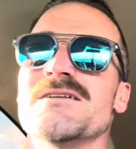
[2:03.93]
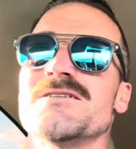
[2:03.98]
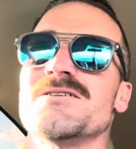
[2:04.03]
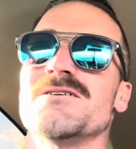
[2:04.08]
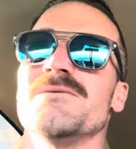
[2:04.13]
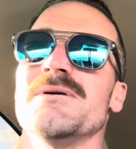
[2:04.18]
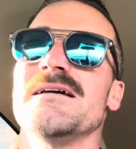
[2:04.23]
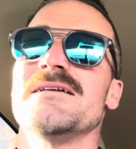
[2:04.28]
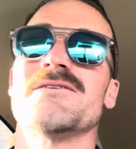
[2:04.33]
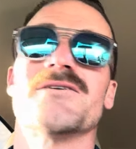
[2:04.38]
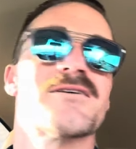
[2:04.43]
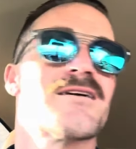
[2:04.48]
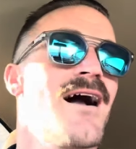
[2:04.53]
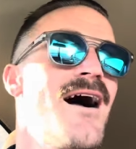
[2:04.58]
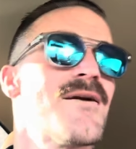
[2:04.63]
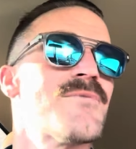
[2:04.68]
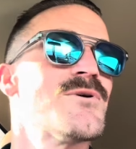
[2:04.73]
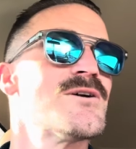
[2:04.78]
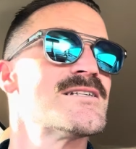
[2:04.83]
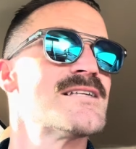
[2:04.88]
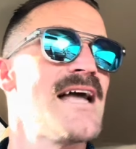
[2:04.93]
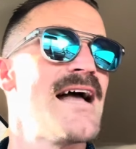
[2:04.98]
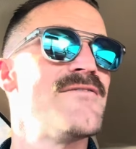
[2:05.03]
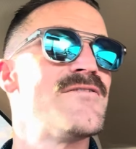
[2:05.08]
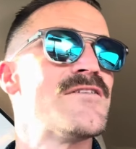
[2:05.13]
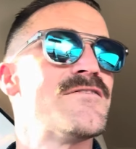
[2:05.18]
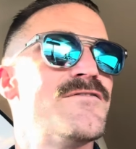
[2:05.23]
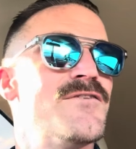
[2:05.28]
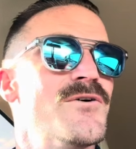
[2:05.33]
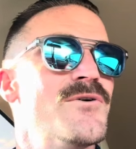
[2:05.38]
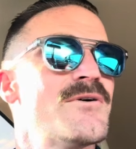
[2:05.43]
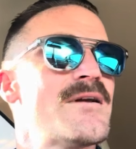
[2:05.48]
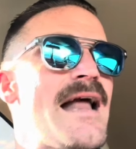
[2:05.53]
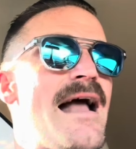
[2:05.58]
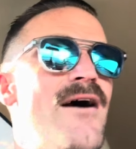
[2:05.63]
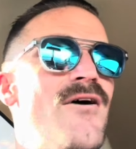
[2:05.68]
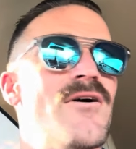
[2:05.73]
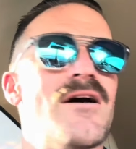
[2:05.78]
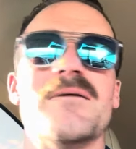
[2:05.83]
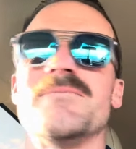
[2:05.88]
to either. God wants heaven full and
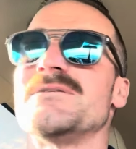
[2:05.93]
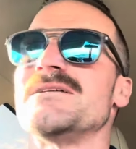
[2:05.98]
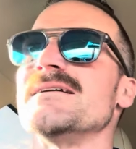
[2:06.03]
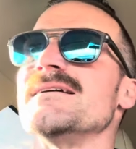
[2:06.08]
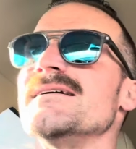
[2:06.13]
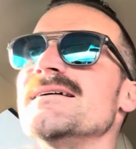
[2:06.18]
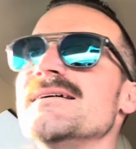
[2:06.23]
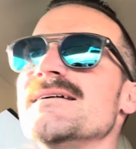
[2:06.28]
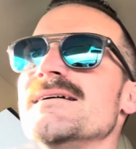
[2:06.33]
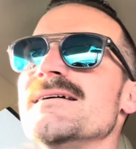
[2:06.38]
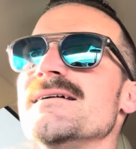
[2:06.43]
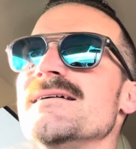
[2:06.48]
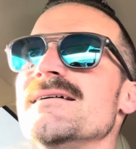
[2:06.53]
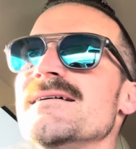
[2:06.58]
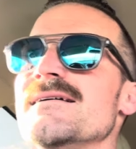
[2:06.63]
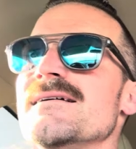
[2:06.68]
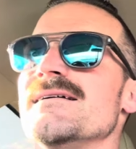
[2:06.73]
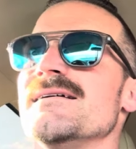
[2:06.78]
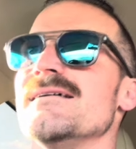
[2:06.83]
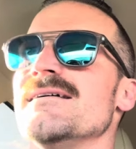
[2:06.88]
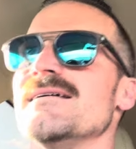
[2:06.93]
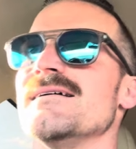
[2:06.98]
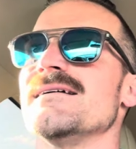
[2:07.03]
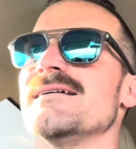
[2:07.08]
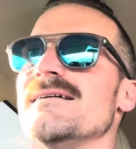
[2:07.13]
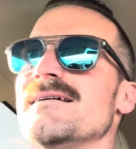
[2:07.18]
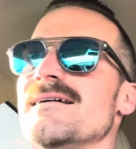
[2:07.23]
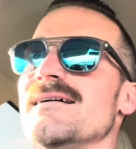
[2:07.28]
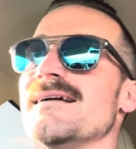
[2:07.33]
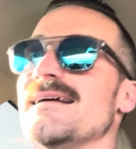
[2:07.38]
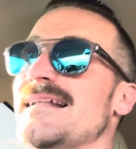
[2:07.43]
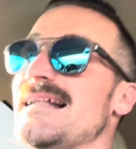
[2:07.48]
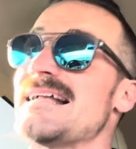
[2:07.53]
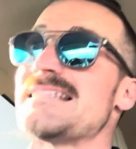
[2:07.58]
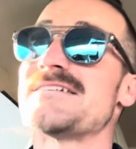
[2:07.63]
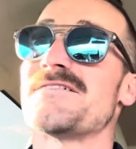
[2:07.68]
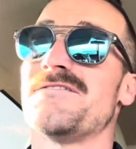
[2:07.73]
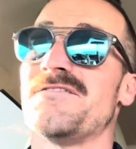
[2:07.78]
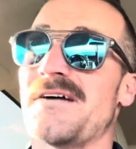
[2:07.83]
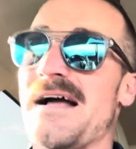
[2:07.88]
hell empty. And
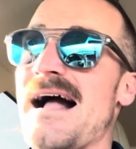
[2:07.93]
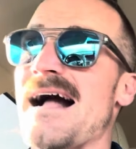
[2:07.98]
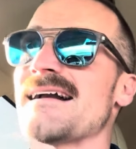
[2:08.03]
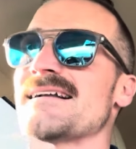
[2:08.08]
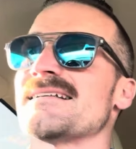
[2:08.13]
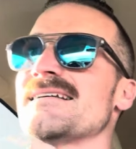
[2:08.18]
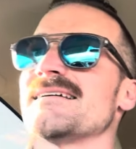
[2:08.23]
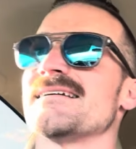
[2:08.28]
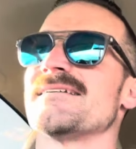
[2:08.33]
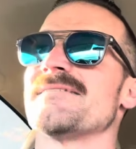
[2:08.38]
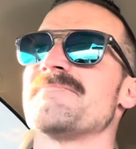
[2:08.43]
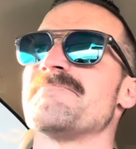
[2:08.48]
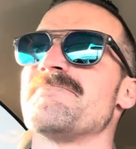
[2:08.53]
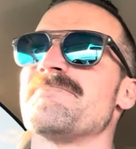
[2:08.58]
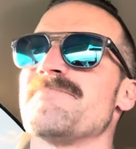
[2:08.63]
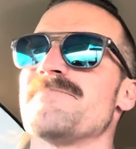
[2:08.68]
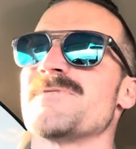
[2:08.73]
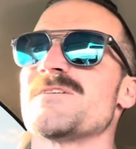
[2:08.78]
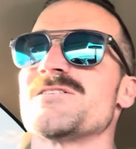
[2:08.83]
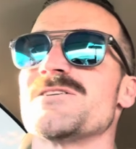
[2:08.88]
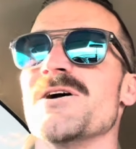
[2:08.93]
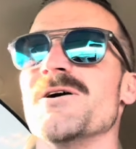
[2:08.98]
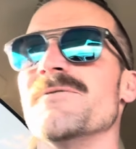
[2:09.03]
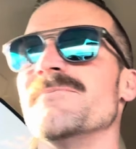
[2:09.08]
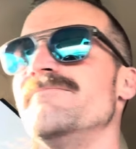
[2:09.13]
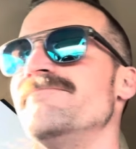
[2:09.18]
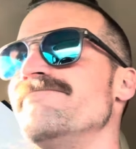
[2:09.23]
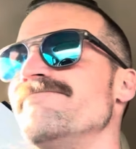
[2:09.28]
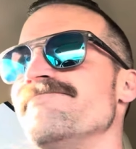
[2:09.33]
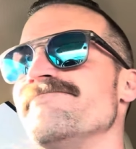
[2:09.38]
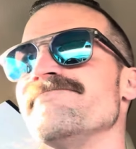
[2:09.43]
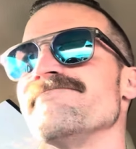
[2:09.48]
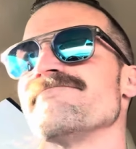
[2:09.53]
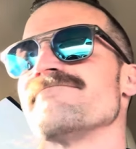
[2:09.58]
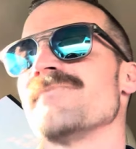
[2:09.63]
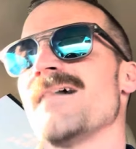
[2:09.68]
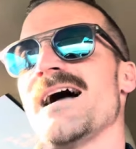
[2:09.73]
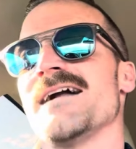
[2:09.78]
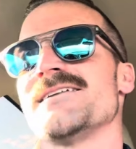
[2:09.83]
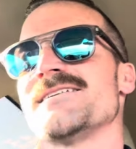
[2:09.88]
that's a fact. So
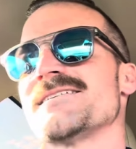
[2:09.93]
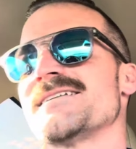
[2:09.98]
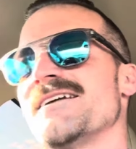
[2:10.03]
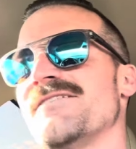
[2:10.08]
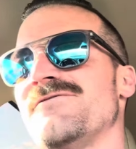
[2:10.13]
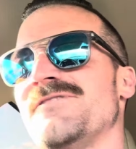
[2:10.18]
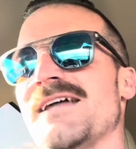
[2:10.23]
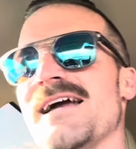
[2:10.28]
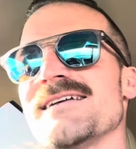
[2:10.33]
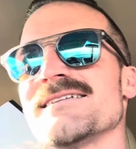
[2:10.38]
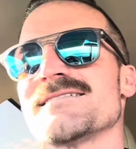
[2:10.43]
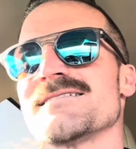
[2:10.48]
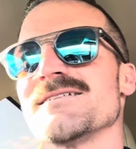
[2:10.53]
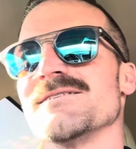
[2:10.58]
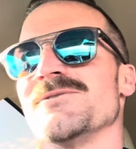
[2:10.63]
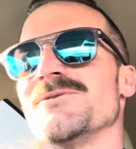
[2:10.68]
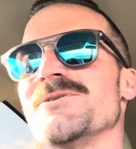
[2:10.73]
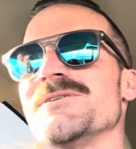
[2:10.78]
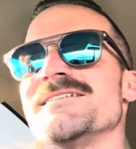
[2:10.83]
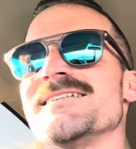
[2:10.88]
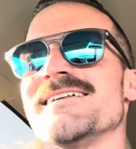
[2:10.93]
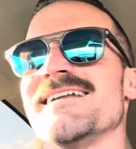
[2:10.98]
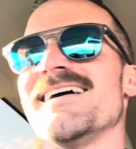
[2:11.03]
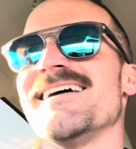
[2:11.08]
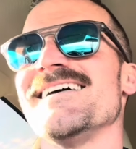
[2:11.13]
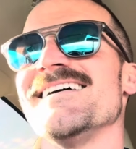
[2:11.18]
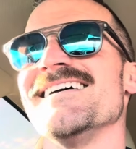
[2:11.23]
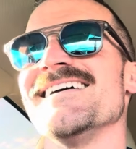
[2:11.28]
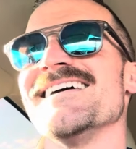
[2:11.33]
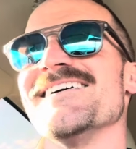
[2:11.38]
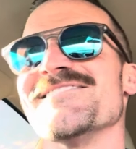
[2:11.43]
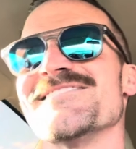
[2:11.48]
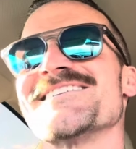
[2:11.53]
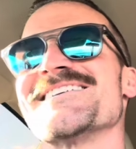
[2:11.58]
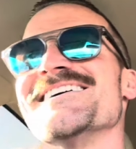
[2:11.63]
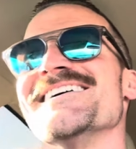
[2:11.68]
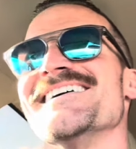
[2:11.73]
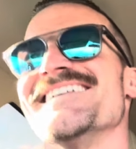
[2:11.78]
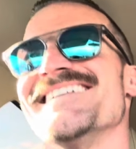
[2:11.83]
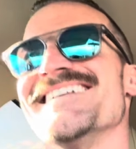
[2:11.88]
I just give thanks to the Lord today. It was
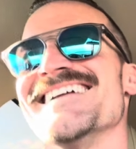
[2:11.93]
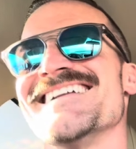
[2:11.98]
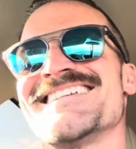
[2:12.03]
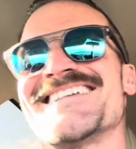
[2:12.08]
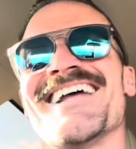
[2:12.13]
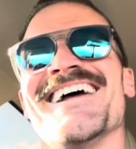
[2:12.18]
good. It's,